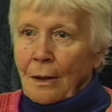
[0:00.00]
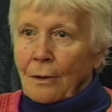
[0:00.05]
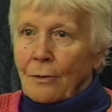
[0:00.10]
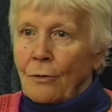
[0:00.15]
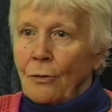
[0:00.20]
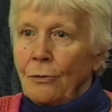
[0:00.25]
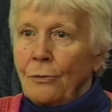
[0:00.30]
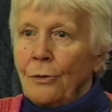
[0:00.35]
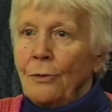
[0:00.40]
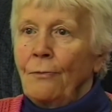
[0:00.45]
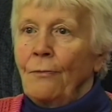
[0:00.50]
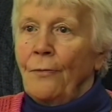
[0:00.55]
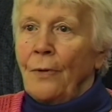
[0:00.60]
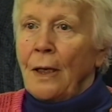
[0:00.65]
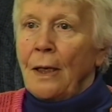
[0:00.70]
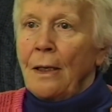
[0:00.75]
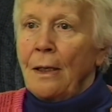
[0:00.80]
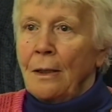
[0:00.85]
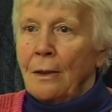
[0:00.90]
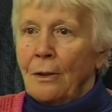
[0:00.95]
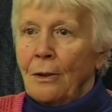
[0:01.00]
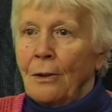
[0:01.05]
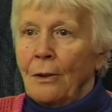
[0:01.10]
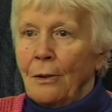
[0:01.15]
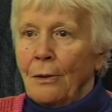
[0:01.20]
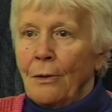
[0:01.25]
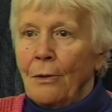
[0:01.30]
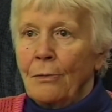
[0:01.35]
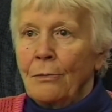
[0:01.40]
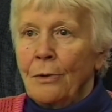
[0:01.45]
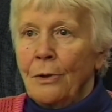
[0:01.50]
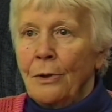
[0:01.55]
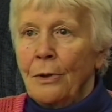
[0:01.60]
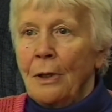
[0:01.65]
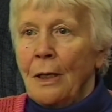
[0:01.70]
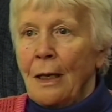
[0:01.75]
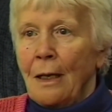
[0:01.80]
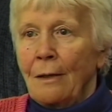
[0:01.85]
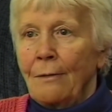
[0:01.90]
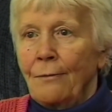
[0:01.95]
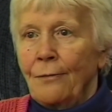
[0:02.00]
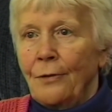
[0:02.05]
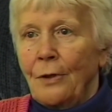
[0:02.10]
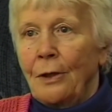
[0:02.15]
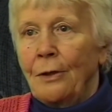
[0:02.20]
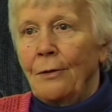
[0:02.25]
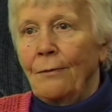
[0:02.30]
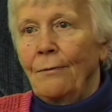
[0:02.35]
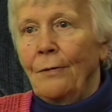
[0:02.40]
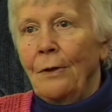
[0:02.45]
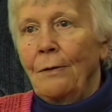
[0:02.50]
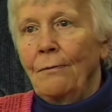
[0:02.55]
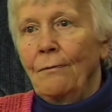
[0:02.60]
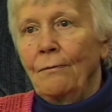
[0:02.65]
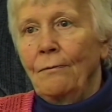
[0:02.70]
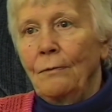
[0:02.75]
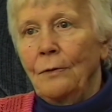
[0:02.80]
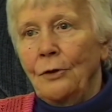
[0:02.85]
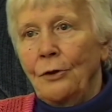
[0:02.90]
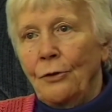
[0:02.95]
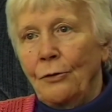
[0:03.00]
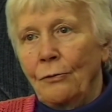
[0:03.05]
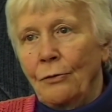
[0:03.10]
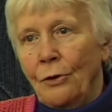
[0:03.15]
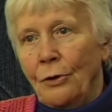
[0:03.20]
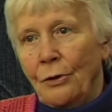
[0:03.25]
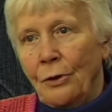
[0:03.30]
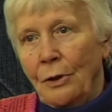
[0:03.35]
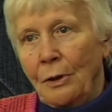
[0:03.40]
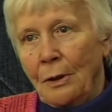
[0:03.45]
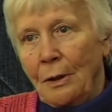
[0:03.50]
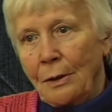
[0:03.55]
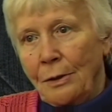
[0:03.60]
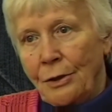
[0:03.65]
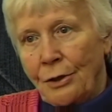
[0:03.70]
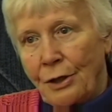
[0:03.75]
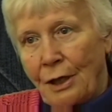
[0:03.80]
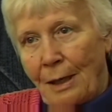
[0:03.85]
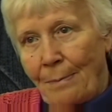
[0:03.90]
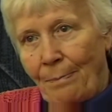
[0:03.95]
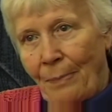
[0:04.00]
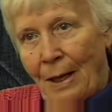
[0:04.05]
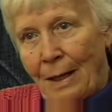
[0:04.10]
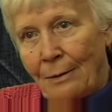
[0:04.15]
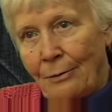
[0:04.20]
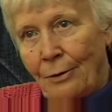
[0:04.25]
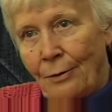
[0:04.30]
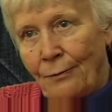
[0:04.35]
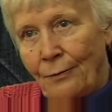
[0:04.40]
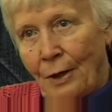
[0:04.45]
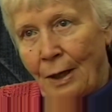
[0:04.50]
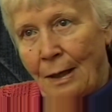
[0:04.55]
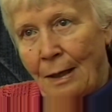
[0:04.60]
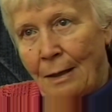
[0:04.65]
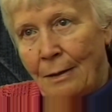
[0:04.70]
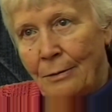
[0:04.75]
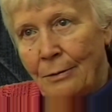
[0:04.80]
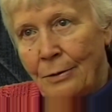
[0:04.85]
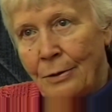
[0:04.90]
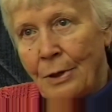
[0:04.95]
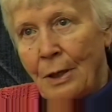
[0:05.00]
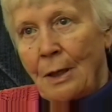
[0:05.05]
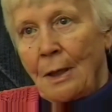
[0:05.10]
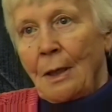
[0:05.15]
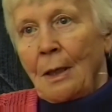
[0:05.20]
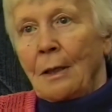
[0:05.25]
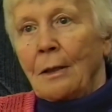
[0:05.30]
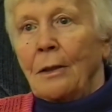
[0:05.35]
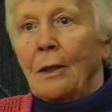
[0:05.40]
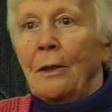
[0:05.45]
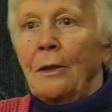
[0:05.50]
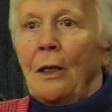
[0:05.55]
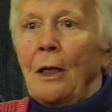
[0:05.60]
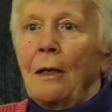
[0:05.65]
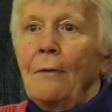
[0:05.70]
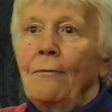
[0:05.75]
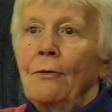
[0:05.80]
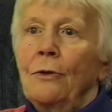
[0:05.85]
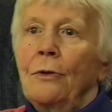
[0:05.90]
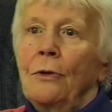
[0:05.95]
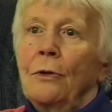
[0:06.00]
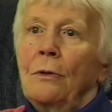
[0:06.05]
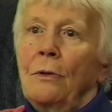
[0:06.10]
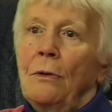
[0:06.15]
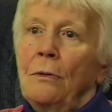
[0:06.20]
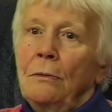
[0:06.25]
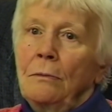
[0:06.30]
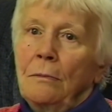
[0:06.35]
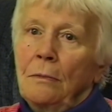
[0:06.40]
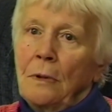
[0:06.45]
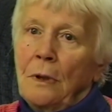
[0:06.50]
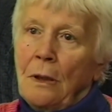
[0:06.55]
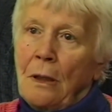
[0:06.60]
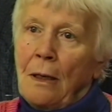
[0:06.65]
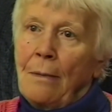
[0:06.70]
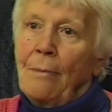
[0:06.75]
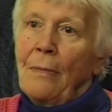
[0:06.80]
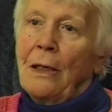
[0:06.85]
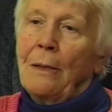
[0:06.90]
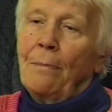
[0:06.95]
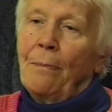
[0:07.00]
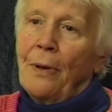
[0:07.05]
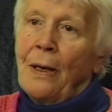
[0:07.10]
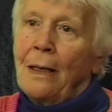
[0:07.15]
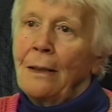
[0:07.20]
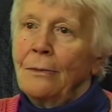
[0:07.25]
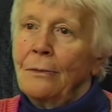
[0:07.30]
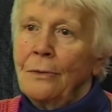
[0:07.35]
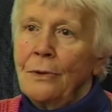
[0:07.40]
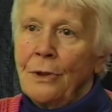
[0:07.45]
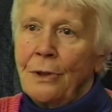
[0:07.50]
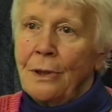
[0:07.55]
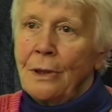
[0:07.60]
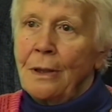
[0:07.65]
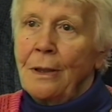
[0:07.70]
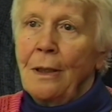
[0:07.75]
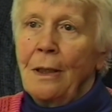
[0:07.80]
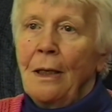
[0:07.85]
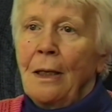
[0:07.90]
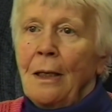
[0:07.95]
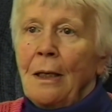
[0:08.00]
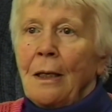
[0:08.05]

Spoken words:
Couldn't wait long enough that we should step out of the house, that they would come and pounce and